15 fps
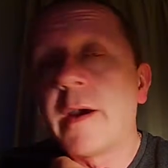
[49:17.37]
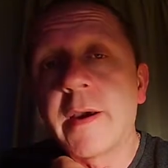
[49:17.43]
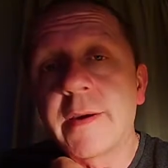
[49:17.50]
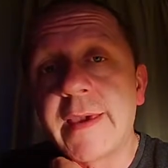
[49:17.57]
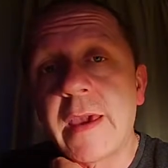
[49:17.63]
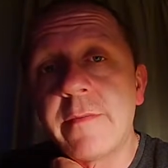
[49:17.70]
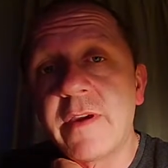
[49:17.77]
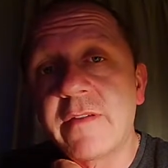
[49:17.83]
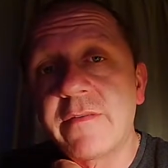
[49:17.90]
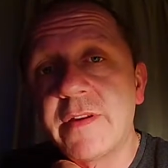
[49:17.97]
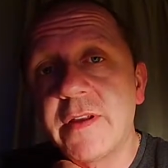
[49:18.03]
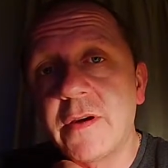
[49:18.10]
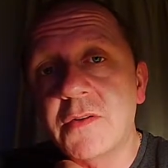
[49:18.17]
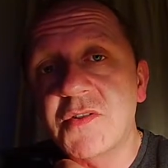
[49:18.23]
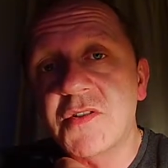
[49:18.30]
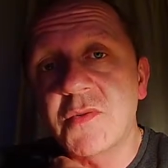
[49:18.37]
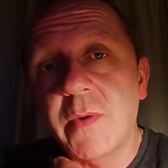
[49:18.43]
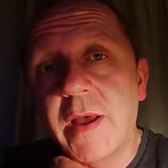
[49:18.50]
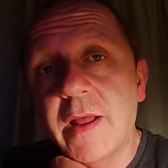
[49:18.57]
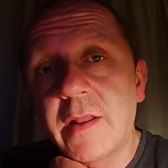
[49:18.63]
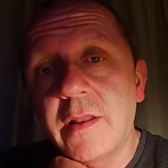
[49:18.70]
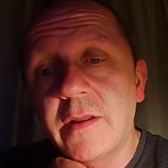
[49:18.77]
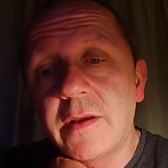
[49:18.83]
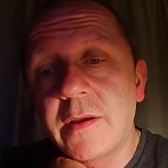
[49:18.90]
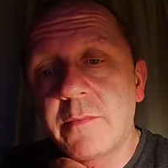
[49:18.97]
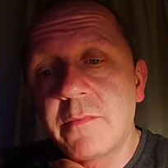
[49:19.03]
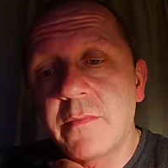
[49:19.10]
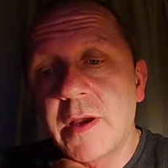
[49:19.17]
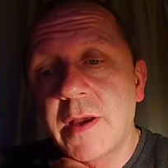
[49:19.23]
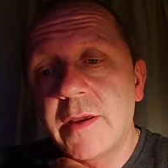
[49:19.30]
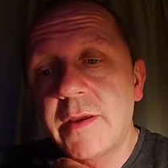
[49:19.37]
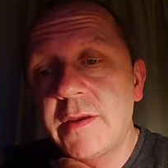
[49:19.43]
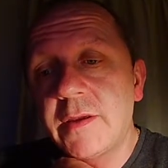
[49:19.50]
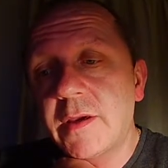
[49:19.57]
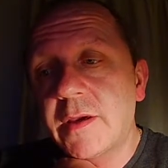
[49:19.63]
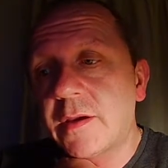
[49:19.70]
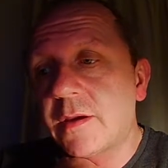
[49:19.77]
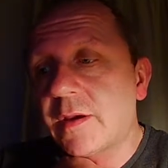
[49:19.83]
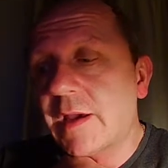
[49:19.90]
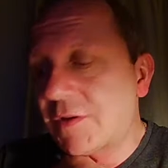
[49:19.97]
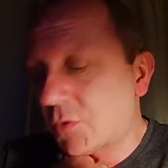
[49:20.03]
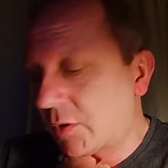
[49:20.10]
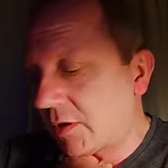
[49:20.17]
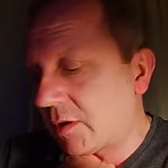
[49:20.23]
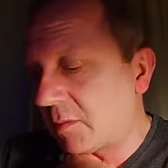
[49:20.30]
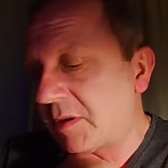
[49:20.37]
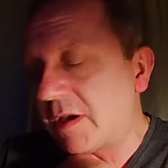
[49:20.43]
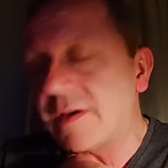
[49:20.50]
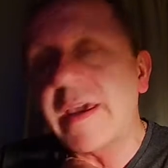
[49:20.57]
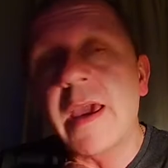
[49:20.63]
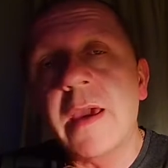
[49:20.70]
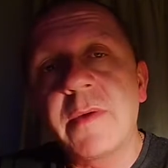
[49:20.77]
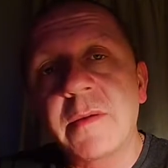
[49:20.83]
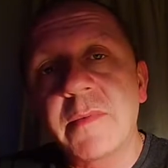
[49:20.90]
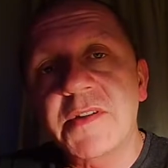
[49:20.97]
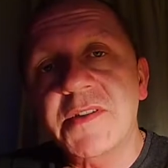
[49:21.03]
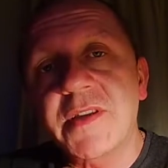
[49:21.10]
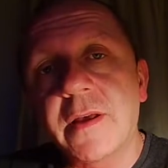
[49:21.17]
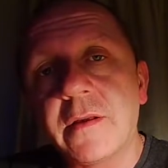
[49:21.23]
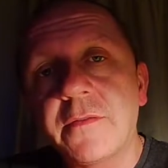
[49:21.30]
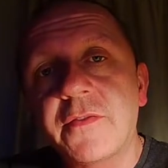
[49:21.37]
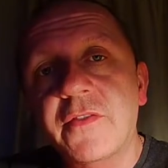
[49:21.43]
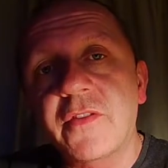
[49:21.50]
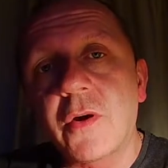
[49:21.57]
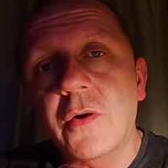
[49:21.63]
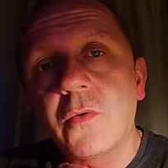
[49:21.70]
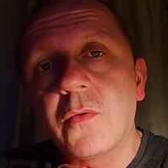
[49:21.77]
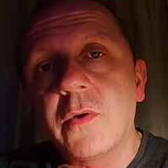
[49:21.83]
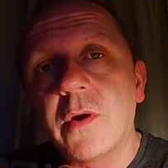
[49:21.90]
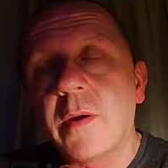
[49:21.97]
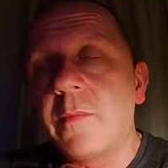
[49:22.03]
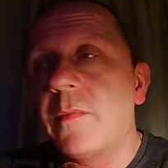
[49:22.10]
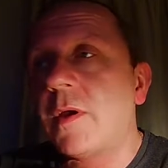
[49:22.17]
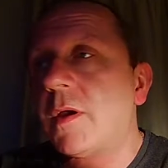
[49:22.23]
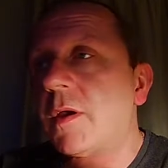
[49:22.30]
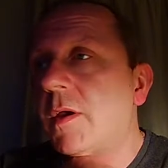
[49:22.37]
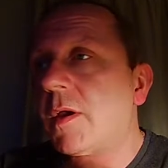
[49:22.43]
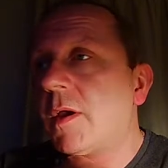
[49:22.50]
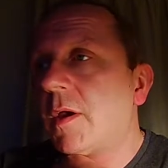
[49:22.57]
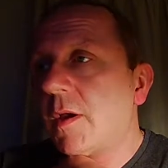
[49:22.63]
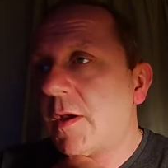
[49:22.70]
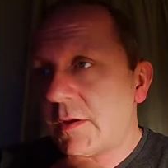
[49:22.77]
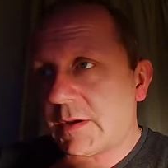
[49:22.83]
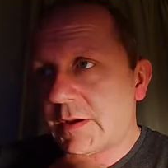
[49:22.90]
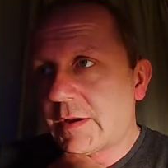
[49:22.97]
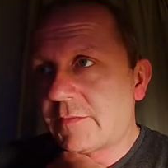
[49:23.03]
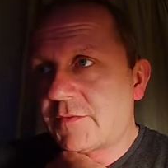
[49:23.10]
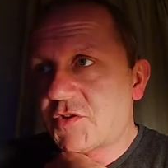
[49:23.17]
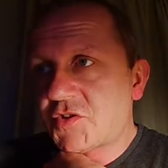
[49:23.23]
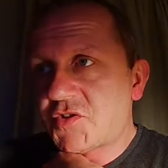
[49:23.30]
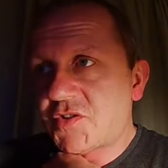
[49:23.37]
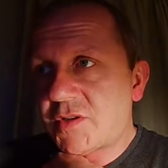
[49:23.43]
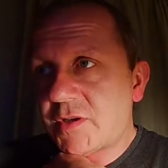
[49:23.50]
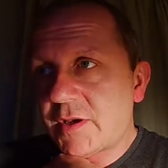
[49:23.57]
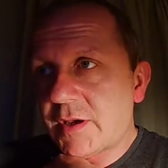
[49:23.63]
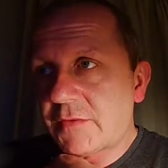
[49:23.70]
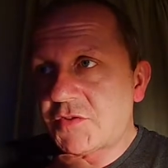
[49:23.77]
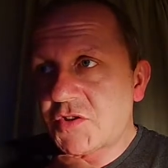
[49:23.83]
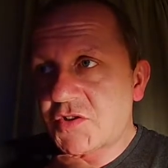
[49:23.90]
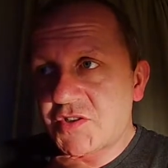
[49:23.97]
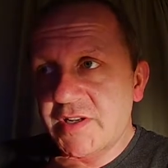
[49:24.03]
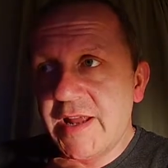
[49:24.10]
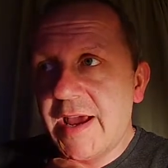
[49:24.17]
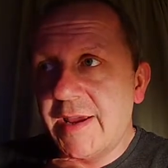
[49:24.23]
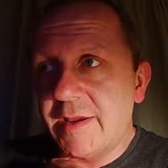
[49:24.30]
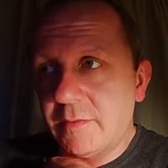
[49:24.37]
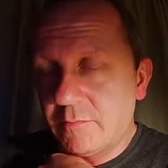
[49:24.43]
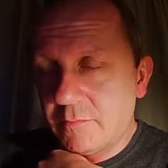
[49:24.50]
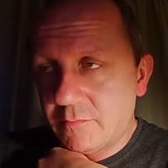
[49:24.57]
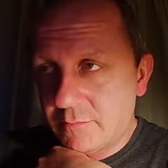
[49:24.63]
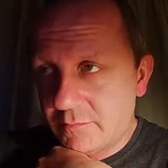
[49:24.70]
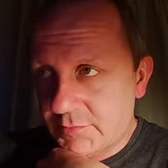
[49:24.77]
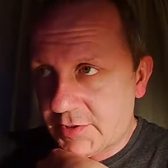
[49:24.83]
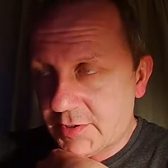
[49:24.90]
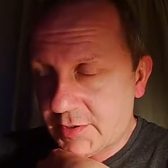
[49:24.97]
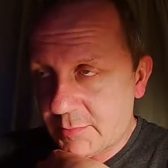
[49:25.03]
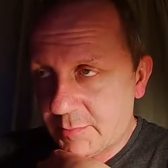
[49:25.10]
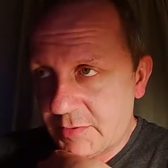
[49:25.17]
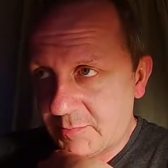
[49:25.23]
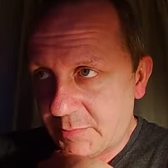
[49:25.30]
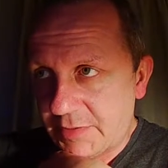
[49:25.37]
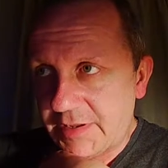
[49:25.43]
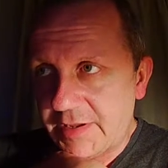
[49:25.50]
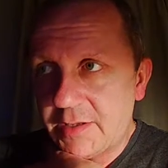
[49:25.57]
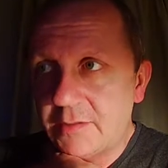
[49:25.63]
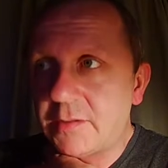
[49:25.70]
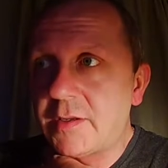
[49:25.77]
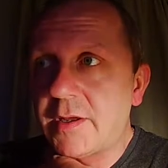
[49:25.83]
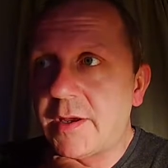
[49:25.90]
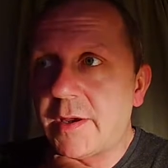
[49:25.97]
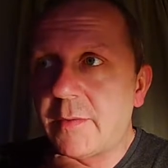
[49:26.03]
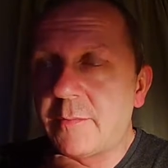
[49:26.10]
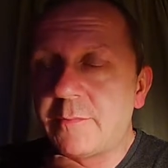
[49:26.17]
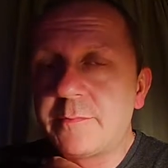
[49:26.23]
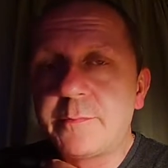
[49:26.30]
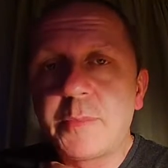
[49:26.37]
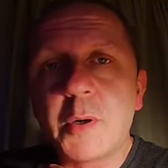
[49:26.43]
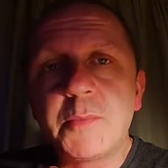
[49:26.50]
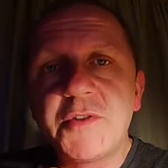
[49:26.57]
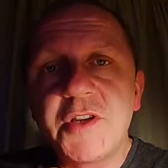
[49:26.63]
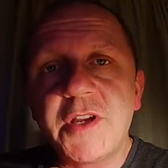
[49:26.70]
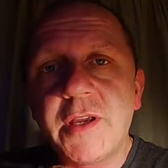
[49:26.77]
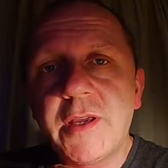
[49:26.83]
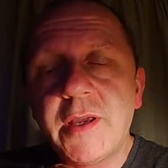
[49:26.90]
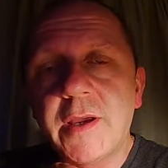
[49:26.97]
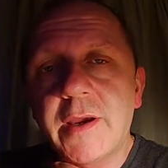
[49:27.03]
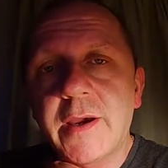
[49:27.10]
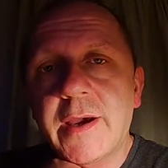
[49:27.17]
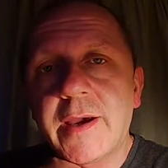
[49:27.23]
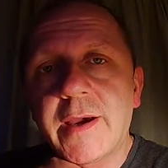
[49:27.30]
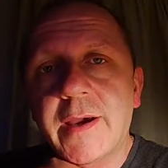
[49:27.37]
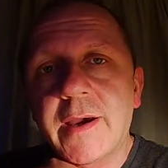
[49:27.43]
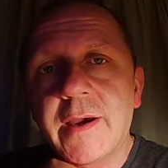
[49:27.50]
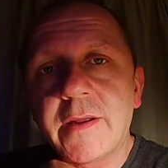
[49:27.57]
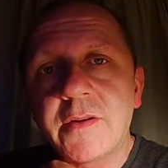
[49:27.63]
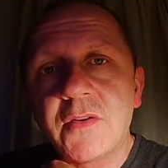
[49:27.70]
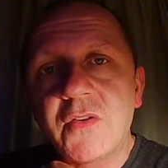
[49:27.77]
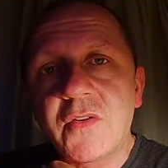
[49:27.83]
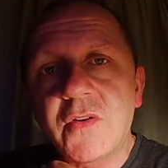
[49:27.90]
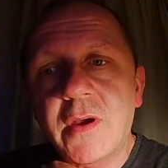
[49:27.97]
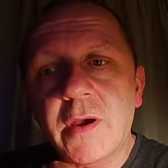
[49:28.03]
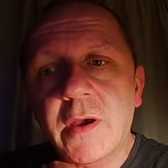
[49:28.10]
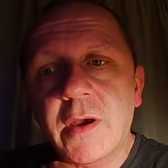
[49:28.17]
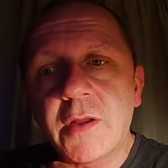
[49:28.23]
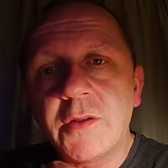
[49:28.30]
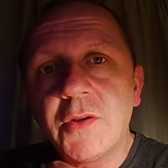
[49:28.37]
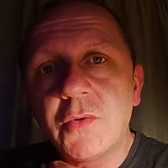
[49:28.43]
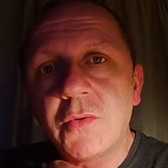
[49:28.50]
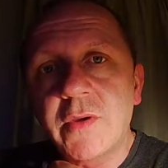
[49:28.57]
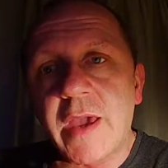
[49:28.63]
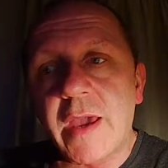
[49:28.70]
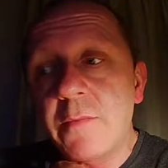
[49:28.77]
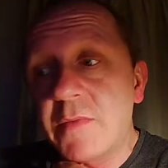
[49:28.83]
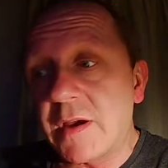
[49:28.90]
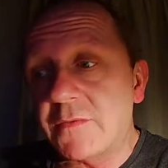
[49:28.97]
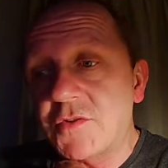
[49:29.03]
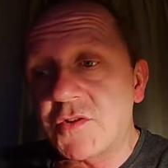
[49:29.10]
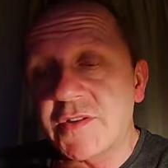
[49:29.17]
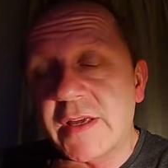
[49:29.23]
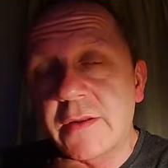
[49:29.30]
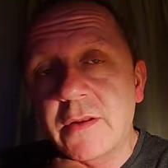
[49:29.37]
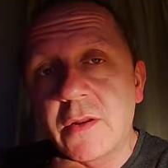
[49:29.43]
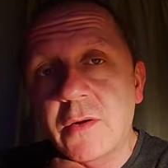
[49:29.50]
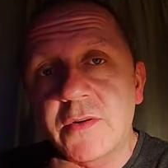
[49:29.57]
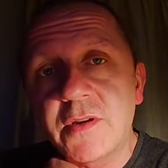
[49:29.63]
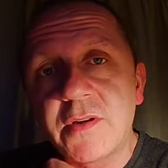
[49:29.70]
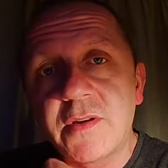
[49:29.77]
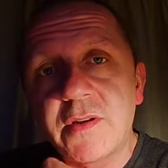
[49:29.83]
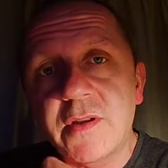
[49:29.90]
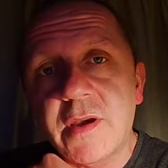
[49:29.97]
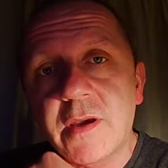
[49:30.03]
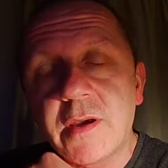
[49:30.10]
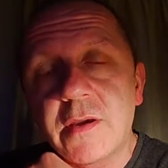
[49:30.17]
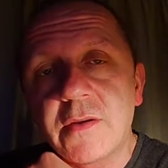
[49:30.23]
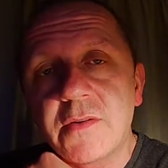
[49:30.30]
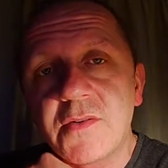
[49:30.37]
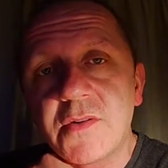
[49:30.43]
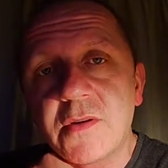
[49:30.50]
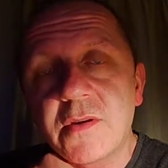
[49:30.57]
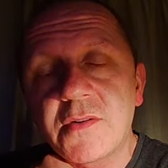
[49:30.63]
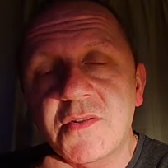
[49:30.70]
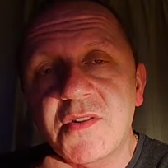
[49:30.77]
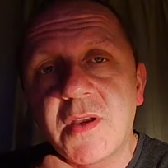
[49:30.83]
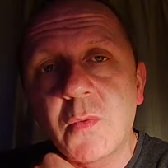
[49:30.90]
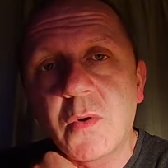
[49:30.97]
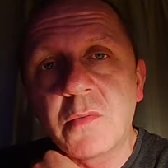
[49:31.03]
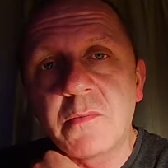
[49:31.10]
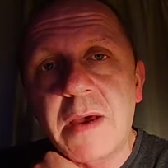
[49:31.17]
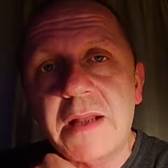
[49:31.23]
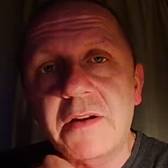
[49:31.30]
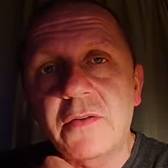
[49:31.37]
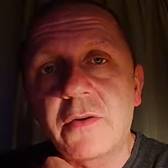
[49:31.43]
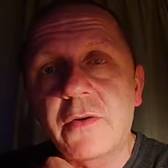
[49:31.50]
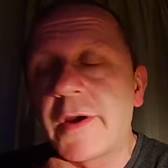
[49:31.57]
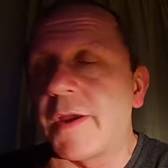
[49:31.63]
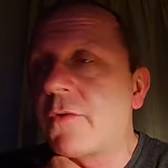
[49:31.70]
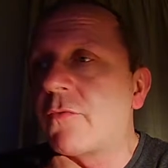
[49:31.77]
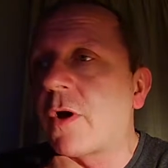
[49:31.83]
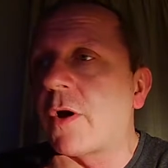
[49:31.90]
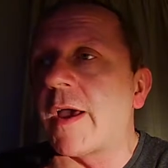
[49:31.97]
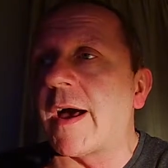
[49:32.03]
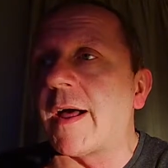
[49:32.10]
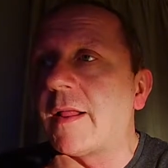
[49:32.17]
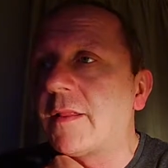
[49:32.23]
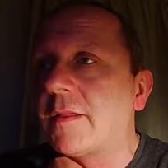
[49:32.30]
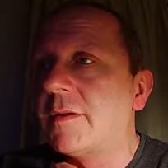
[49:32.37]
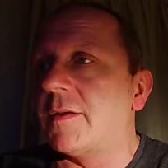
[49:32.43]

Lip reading: Gaming videos as well. I do a little bit of gaming myself, so I've just tonight been playing PUBG and a new game that I've just downloaded, a Z1 Battle Royale.